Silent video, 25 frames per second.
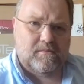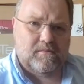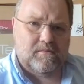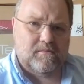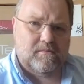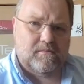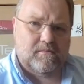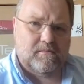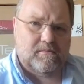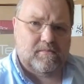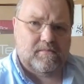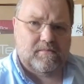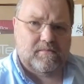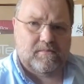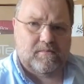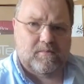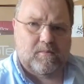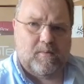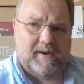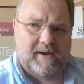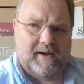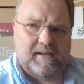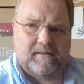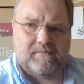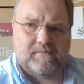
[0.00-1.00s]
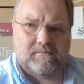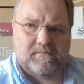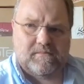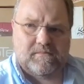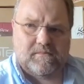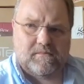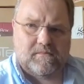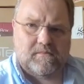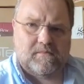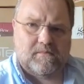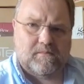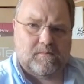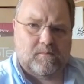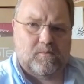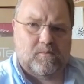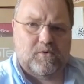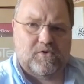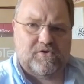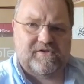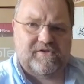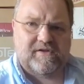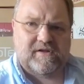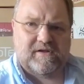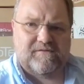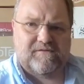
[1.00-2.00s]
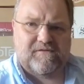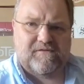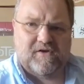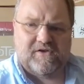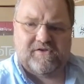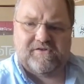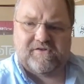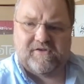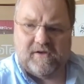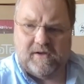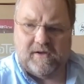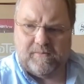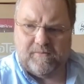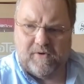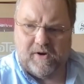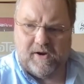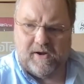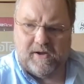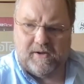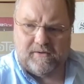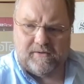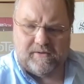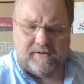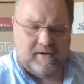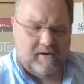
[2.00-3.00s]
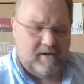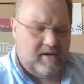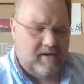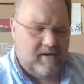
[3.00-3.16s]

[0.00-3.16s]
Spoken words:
when it was the first time around.